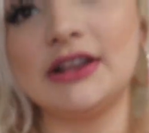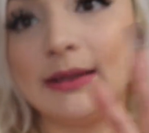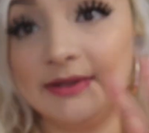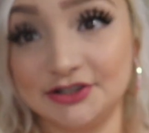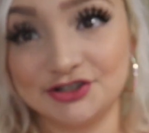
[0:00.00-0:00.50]

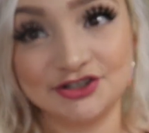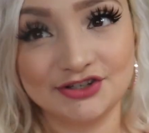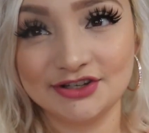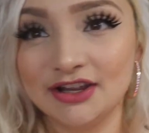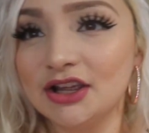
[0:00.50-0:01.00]
like bitch
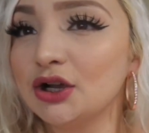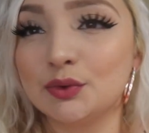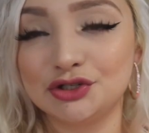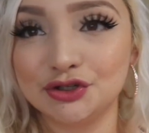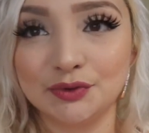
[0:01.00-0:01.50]

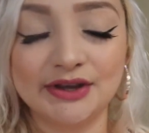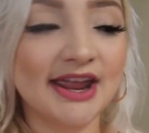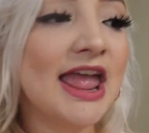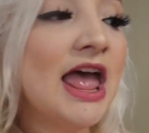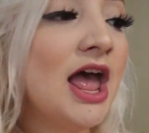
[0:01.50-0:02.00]
what you're doing.
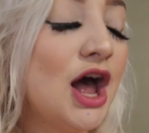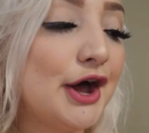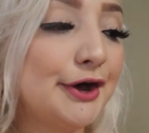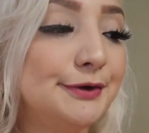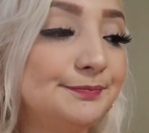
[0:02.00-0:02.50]

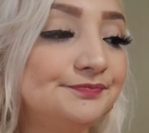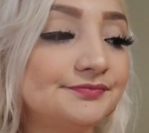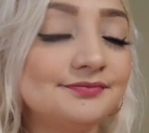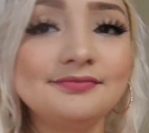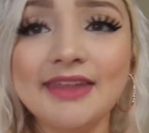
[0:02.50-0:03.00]
Um,
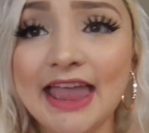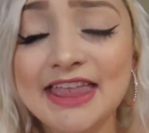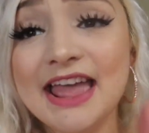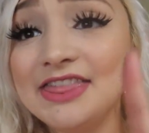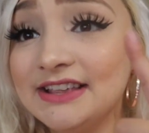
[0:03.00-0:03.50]
and
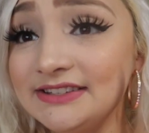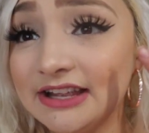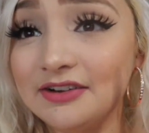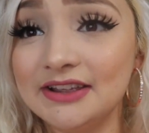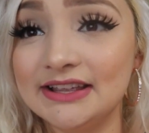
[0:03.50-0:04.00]
yeah, this
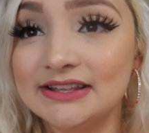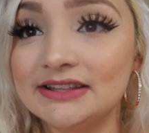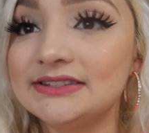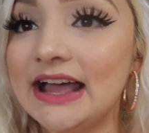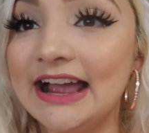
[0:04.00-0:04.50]
style
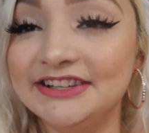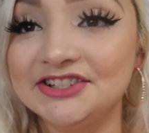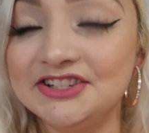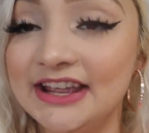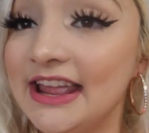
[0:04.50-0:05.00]
is
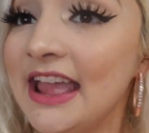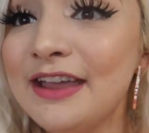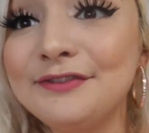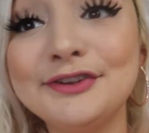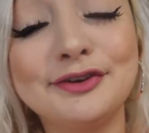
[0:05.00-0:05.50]

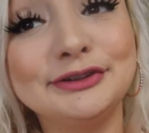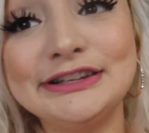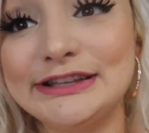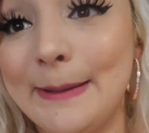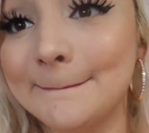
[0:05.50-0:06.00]
IDGAF. They're only
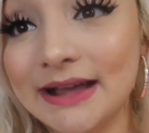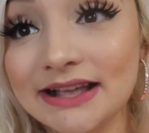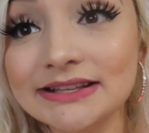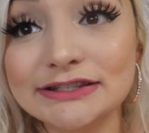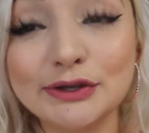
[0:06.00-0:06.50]
10
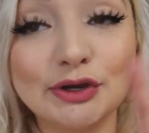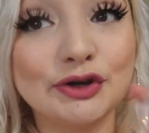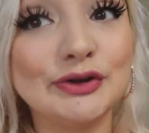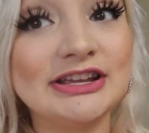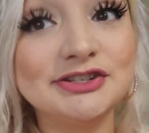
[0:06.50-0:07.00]
bucks. So
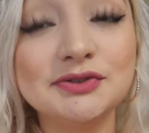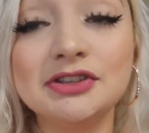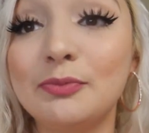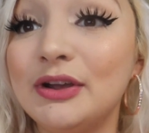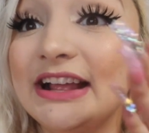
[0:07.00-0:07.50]
girl, get you
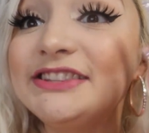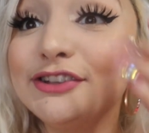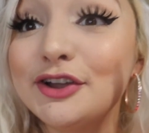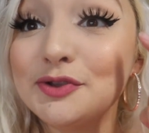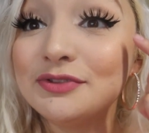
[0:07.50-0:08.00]
some. When I
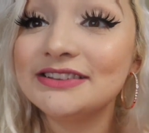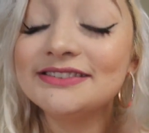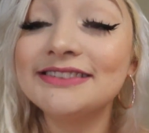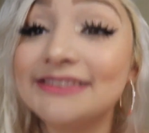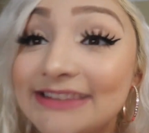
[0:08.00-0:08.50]
tell you this
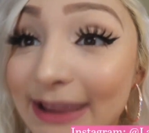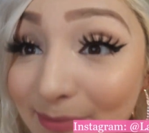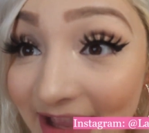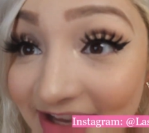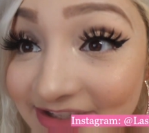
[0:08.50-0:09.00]
is the same
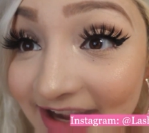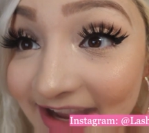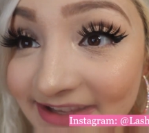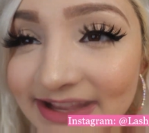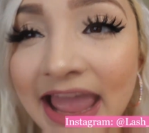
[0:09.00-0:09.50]
lash,
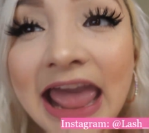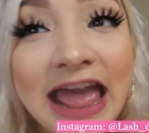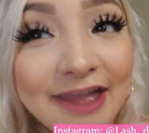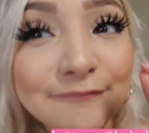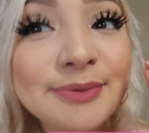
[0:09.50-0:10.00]
guys,
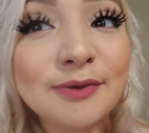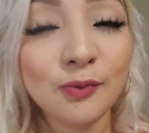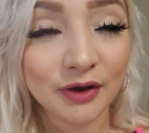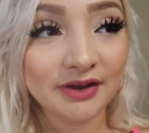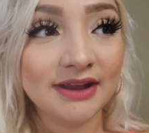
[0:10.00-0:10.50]
I've been
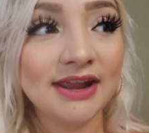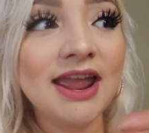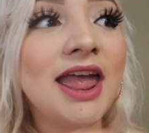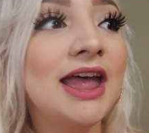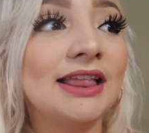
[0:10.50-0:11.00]
wearing.
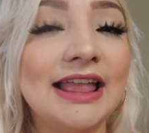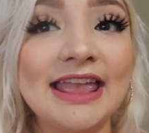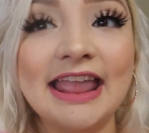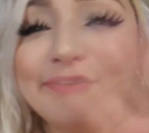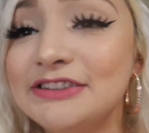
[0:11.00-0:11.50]

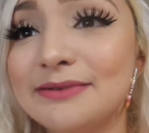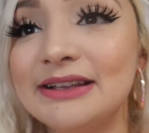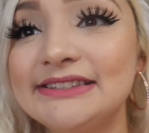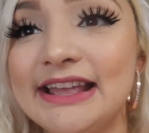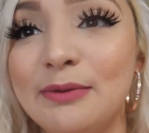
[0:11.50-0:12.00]
Like every time
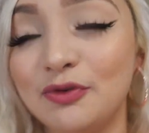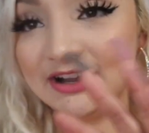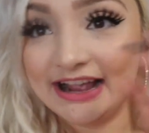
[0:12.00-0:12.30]
I say I'm wearing